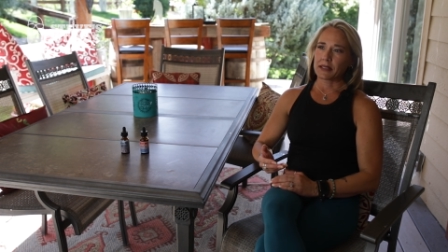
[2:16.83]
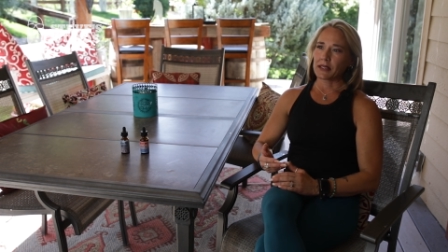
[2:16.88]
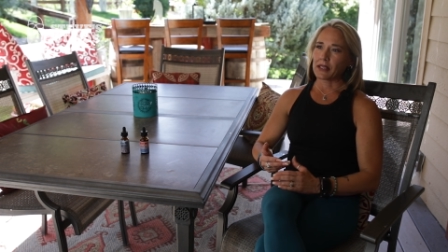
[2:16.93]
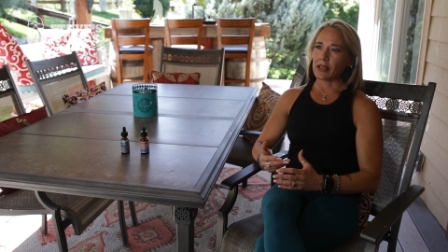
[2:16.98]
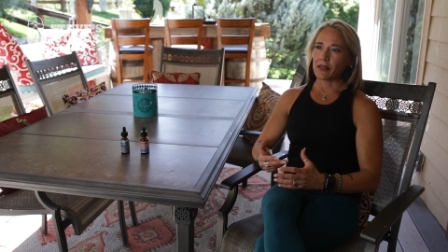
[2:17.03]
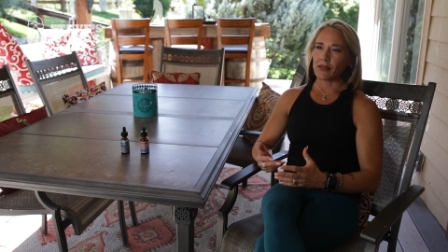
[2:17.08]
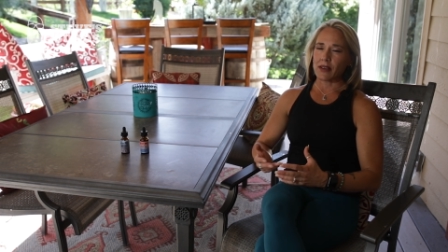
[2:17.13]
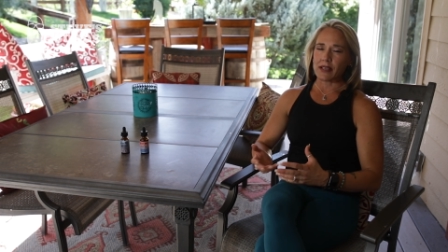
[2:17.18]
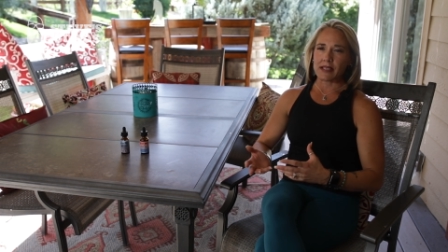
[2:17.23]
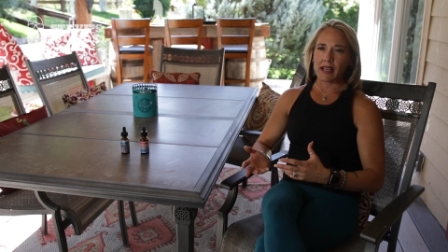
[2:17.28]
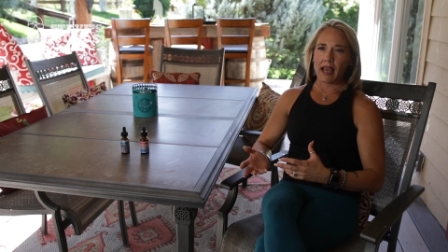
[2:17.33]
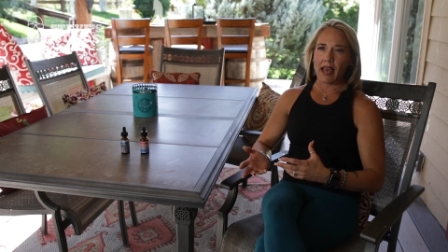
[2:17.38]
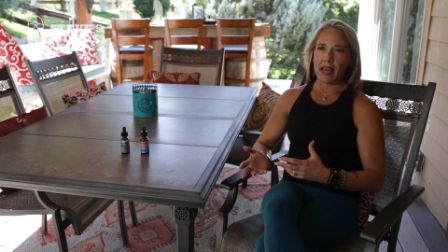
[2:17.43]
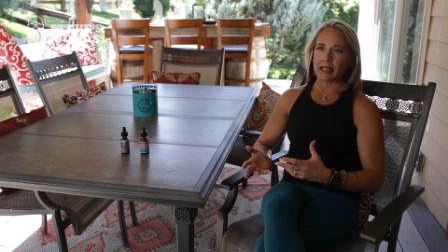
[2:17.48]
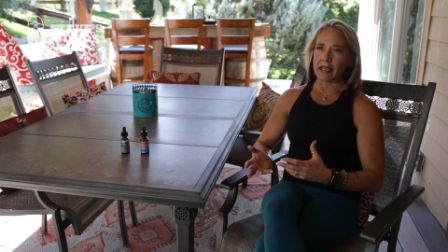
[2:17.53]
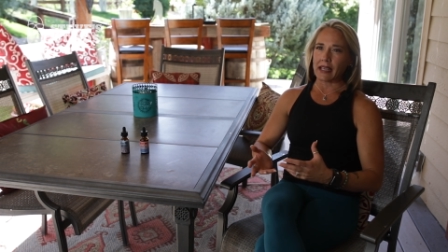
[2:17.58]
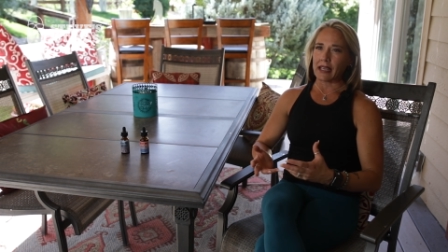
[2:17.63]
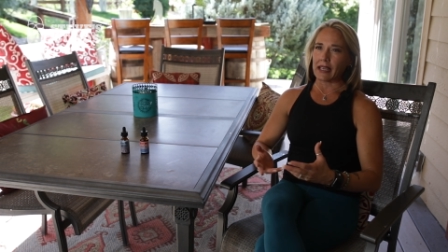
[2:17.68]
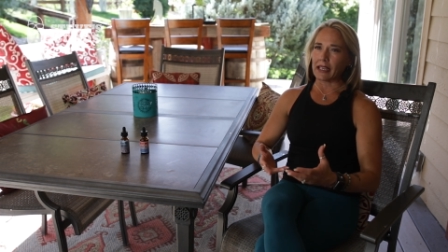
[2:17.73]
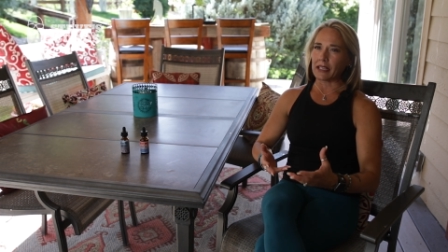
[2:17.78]
give us
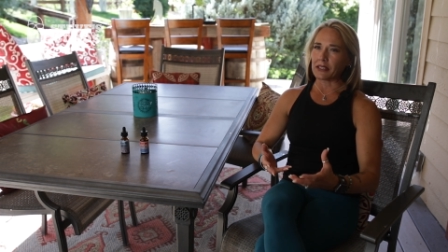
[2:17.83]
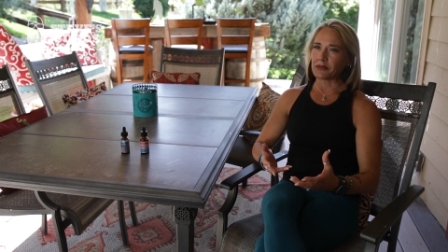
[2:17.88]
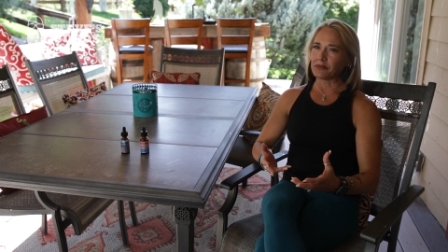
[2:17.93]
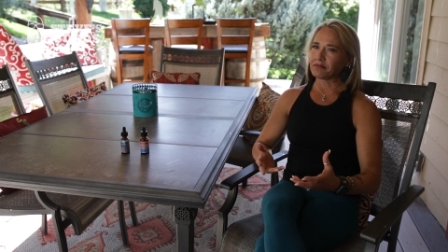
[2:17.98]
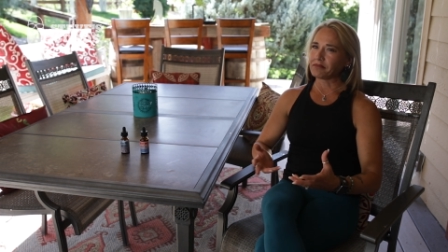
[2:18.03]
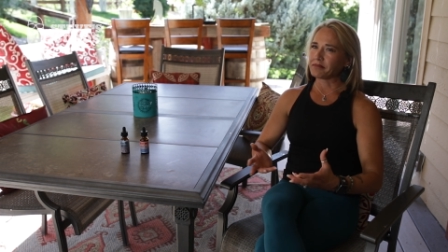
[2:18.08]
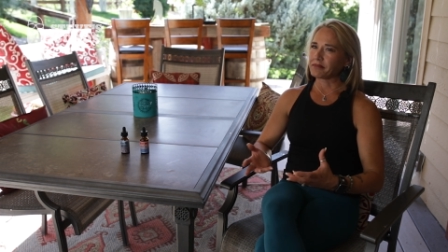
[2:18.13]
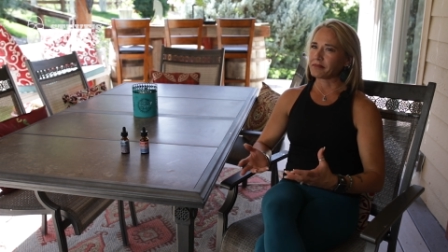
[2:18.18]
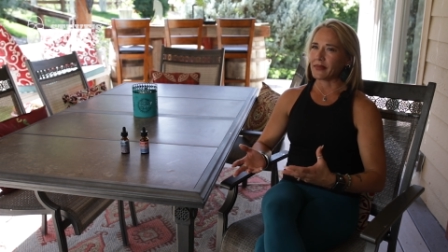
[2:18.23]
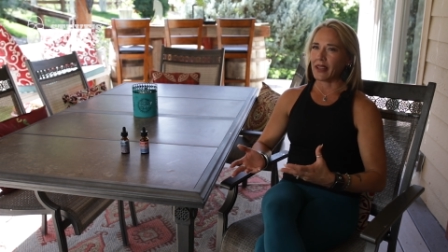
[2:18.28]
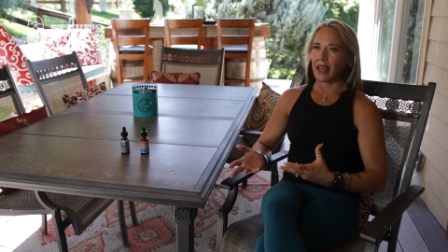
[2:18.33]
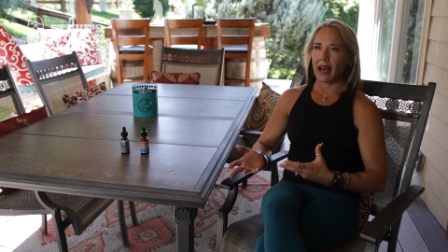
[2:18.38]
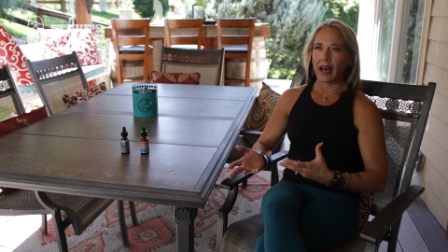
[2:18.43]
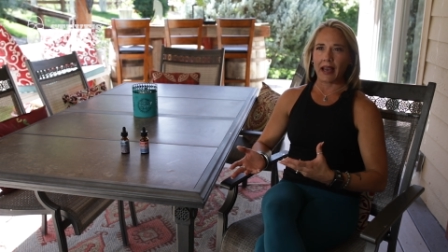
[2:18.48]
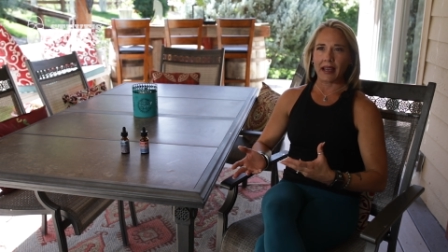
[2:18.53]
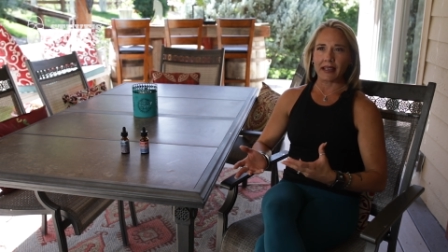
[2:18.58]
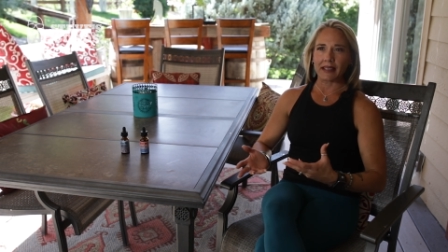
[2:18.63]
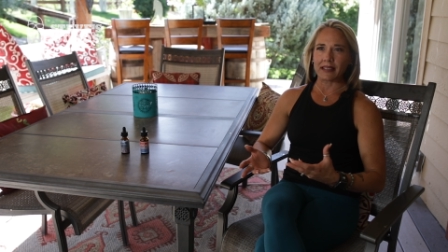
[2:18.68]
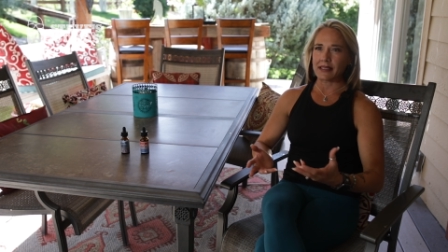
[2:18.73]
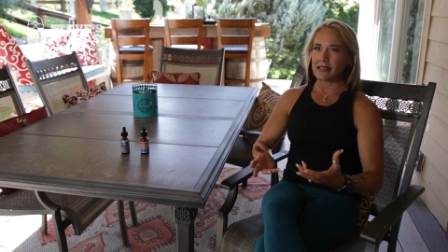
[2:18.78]
any
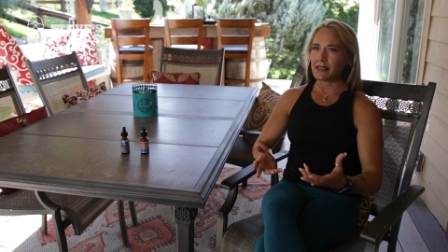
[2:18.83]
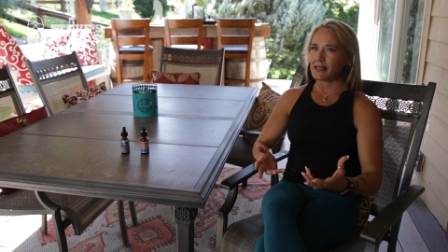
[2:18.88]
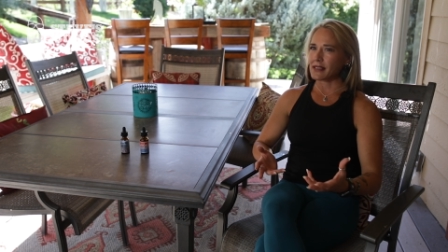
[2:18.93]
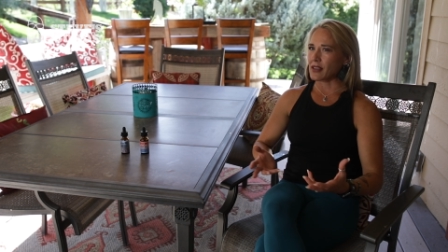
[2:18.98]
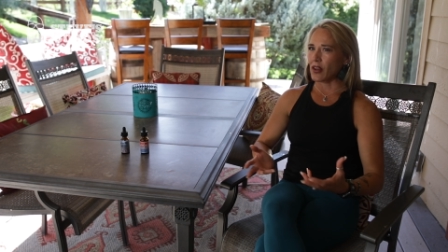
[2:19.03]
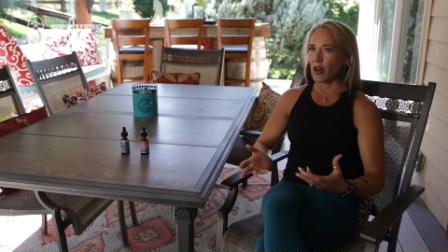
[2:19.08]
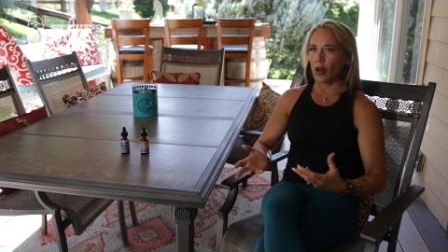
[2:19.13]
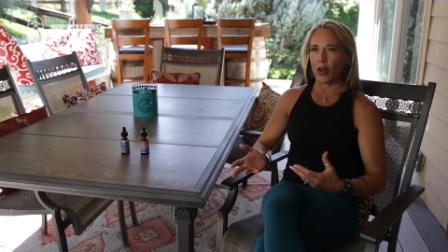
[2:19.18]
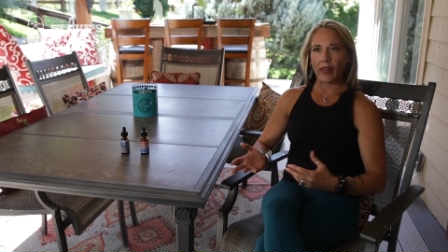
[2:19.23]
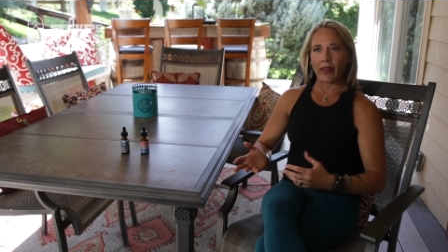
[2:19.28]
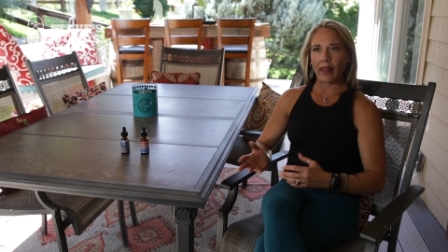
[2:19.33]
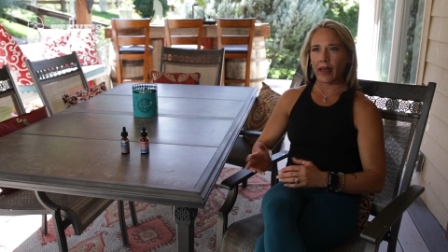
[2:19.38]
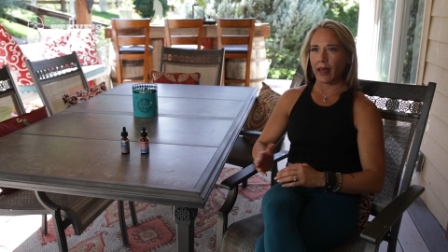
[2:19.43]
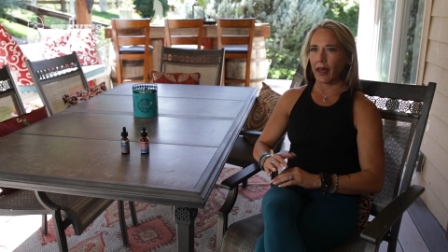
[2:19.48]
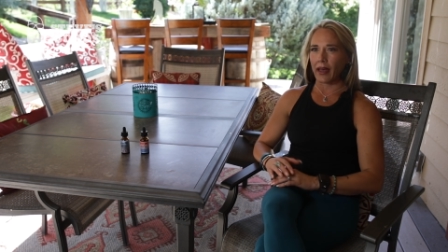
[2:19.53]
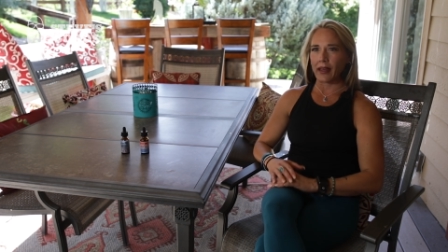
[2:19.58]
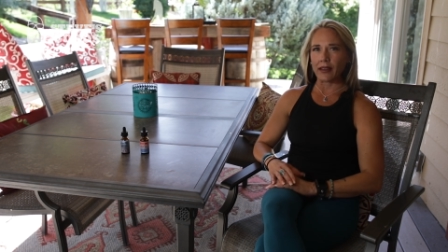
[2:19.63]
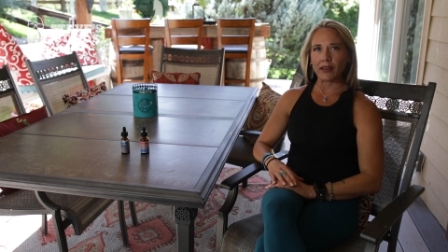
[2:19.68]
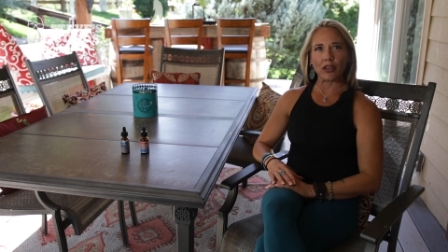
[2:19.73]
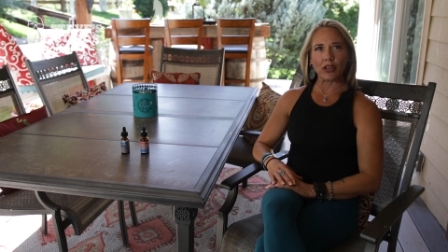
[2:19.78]
guidance on
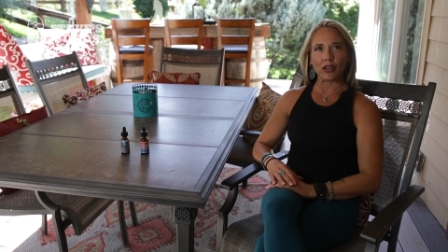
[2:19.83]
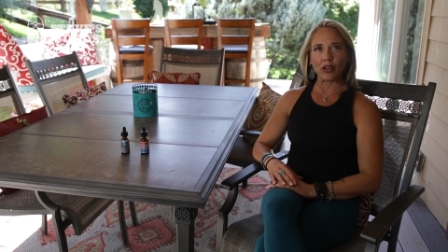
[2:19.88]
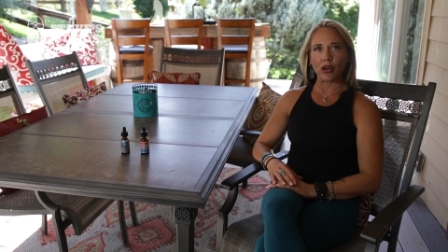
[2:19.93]
that,